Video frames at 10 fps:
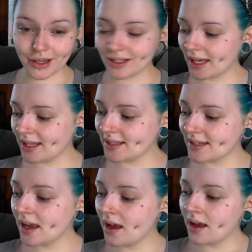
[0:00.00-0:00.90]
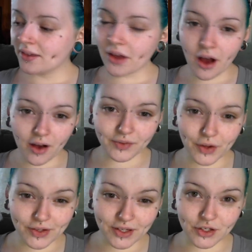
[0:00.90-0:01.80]
good. It's the half
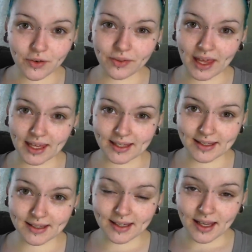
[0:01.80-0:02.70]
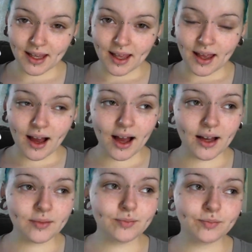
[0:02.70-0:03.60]
dosage of these.
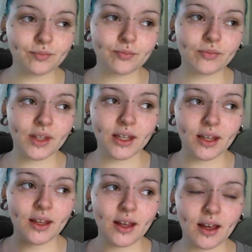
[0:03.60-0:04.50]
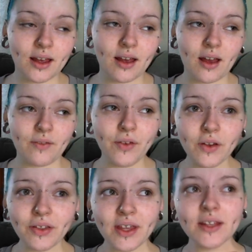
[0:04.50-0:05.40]
A
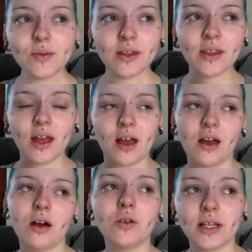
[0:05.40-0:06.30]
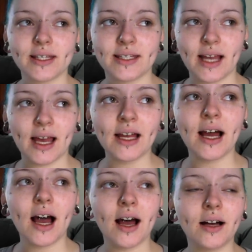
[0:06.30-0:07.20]
few things with Orlistat.
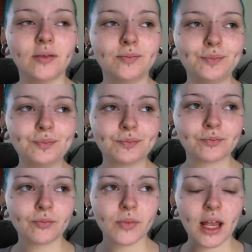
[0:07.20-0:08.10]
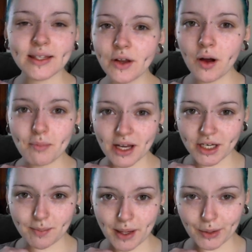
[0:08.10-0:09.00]
It's not a
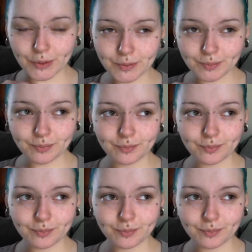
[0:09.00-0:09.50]
magic pill,